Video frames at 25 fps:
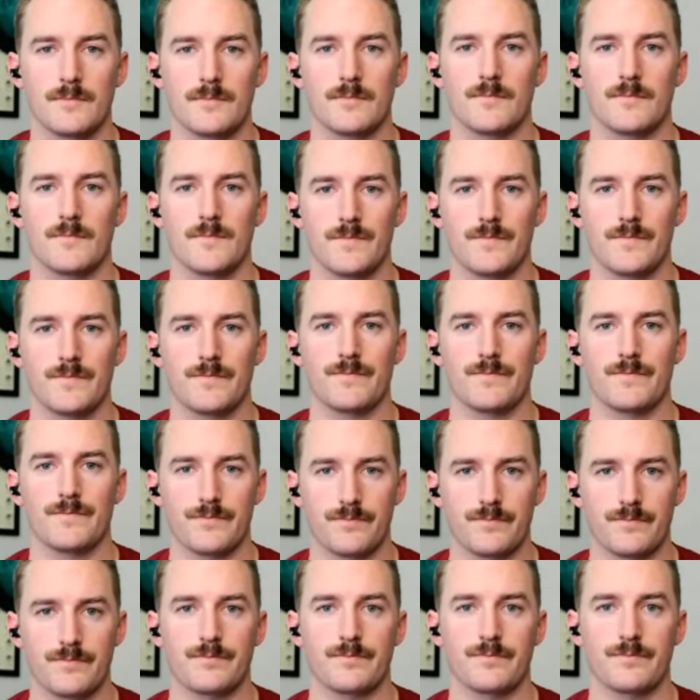
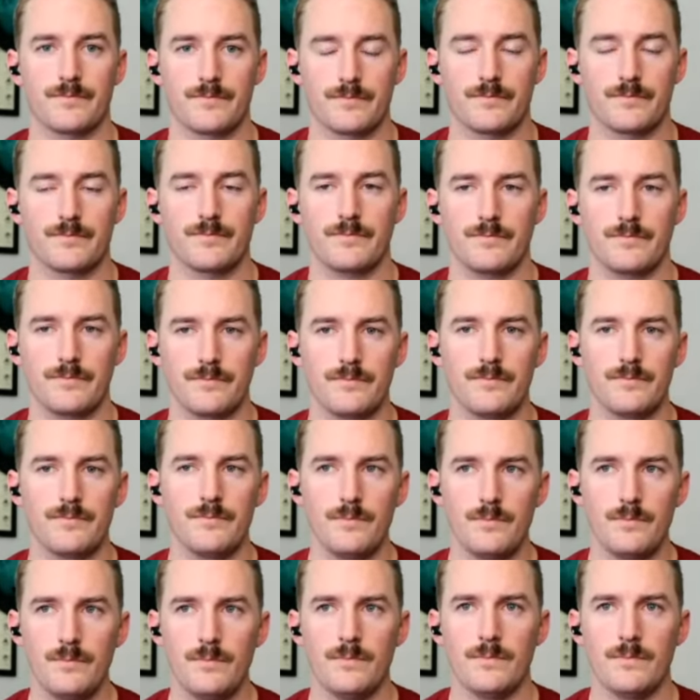
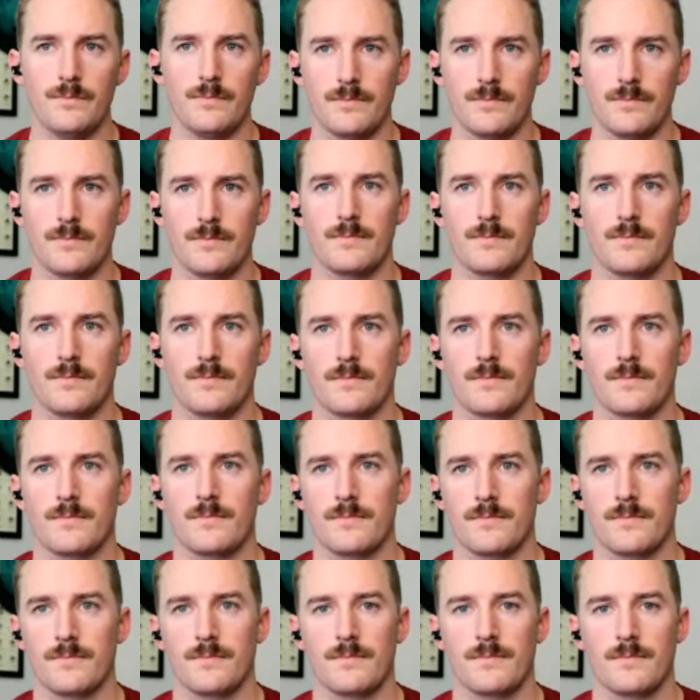
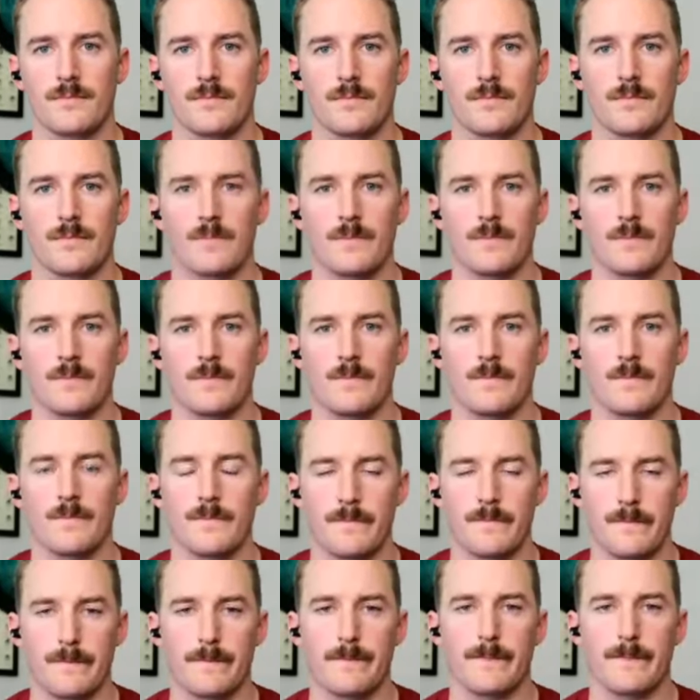
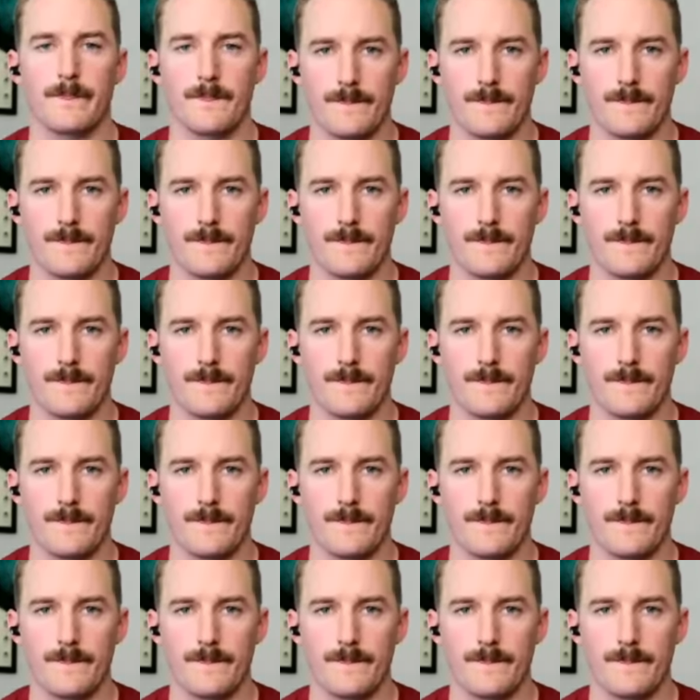(not speaking)